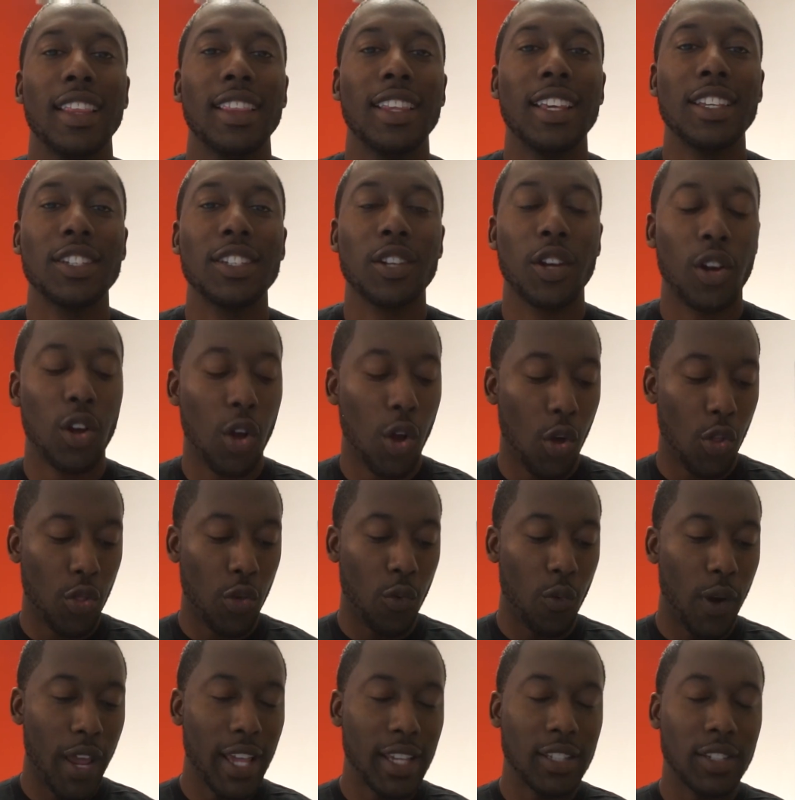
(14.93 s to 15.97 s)
These are called the
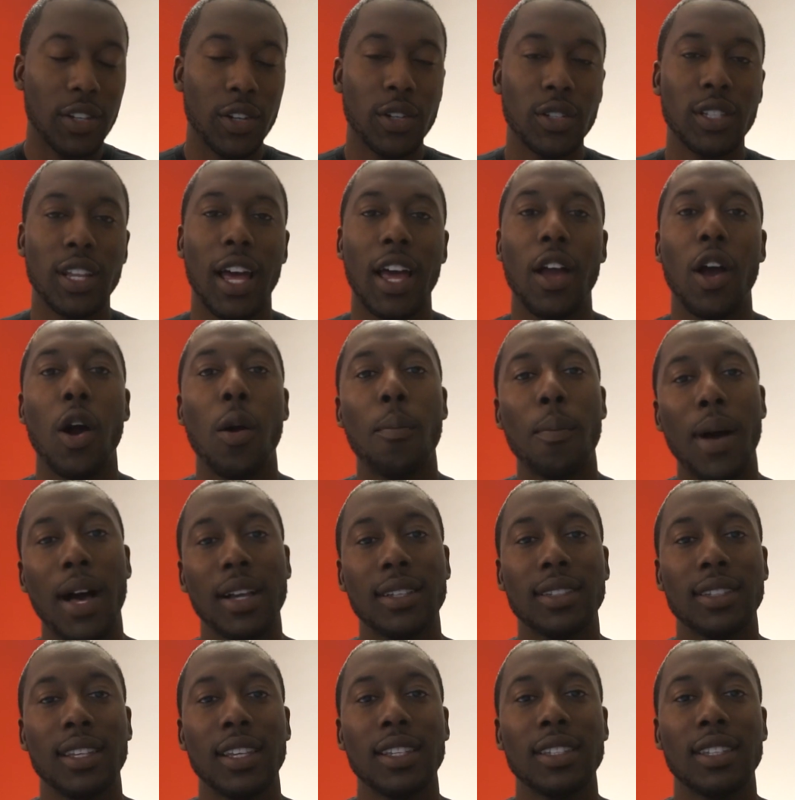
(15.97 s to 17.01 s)
Razors. I
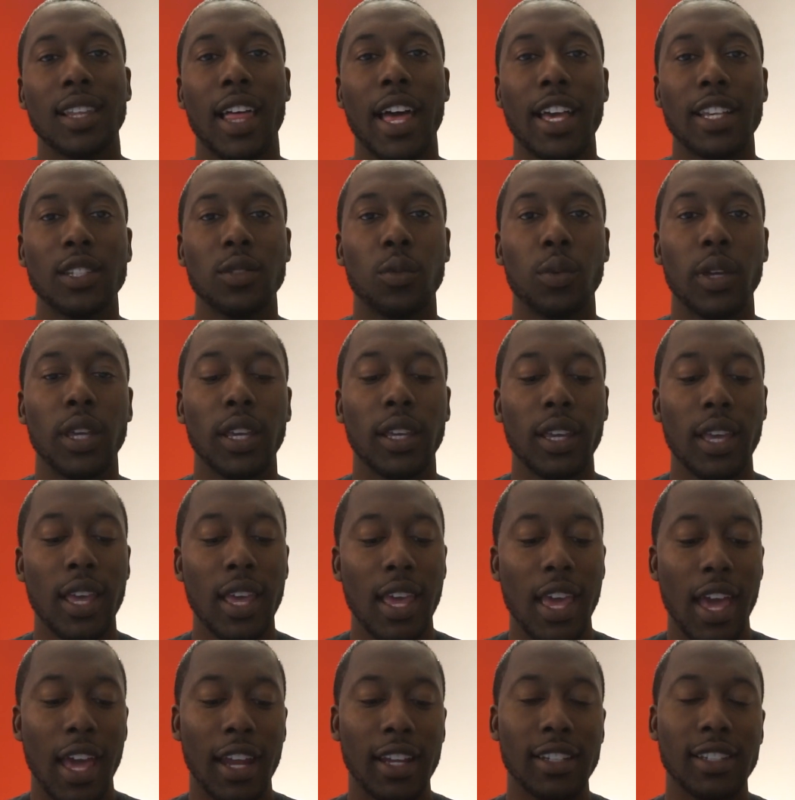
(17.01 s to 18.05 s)
unboxed these last week,
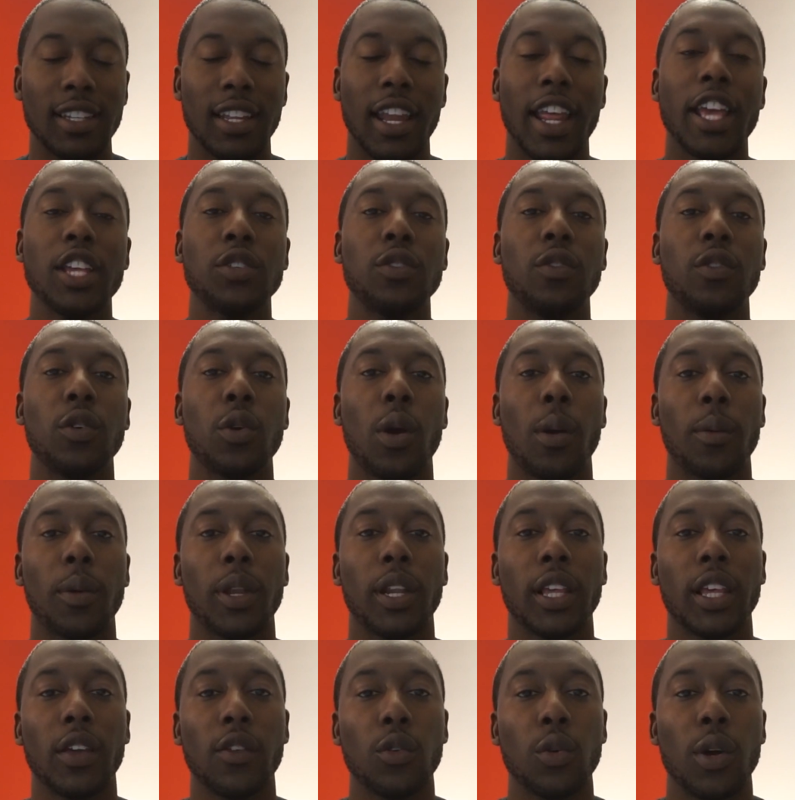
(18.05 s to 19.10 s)
and in today's review I'm going
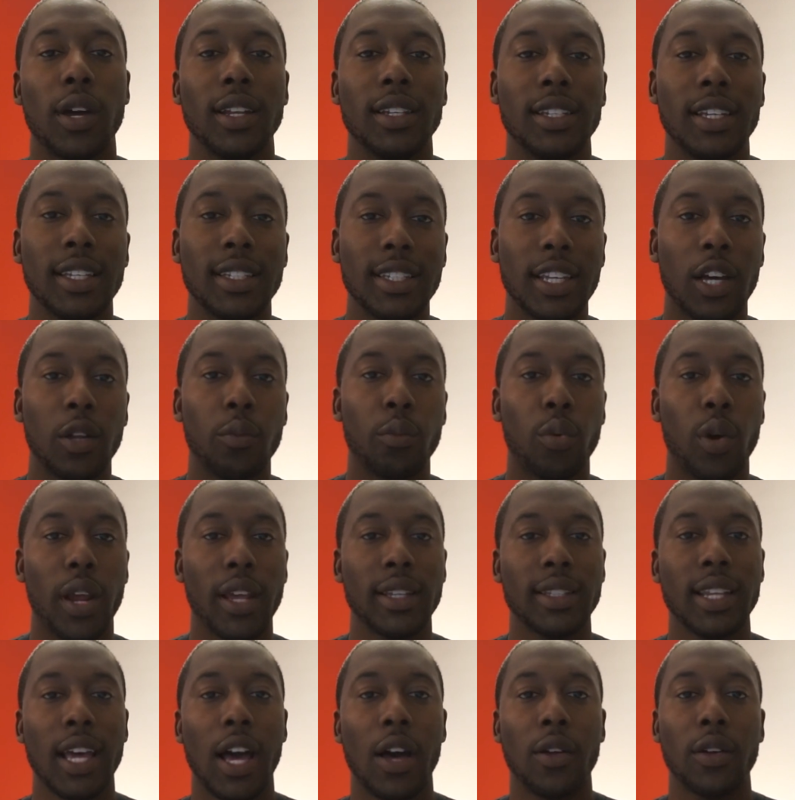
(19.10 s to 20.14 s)
to give you a detailed
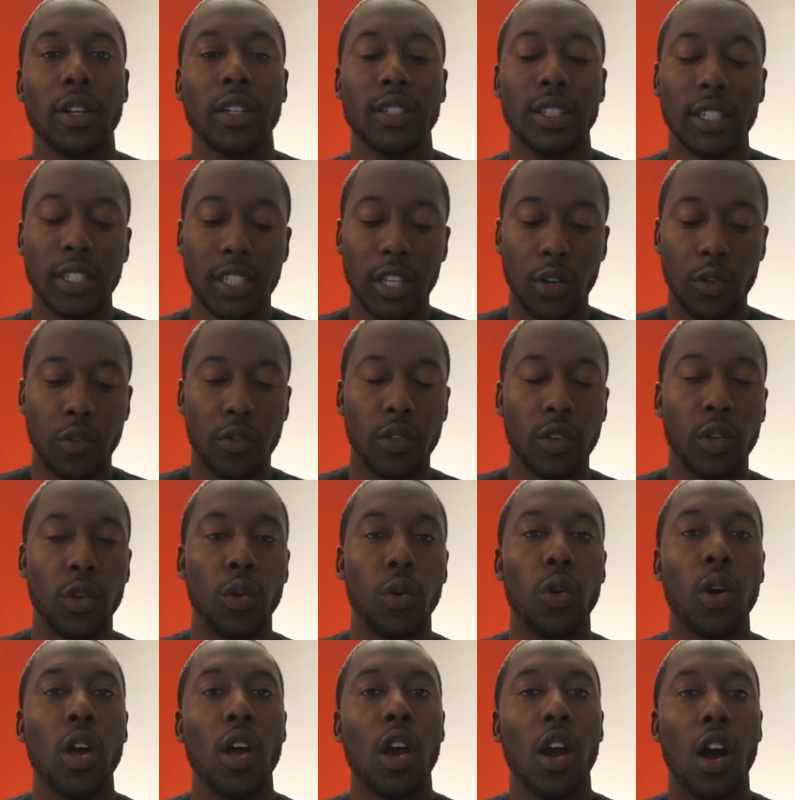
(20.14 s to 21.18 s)
breakdown, a detailed
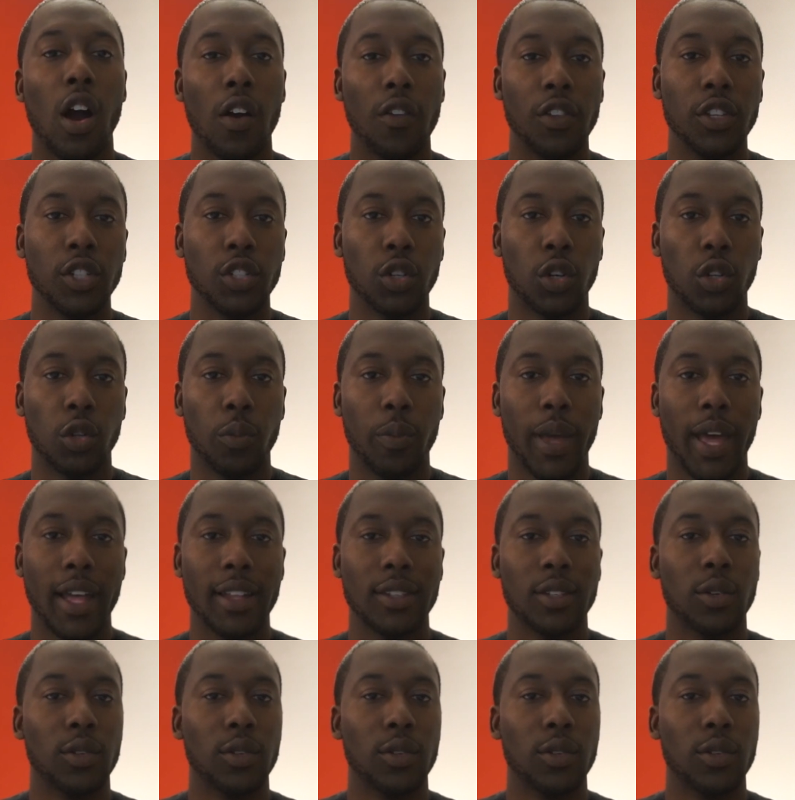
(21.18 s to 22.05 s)
review of these shoulder pads.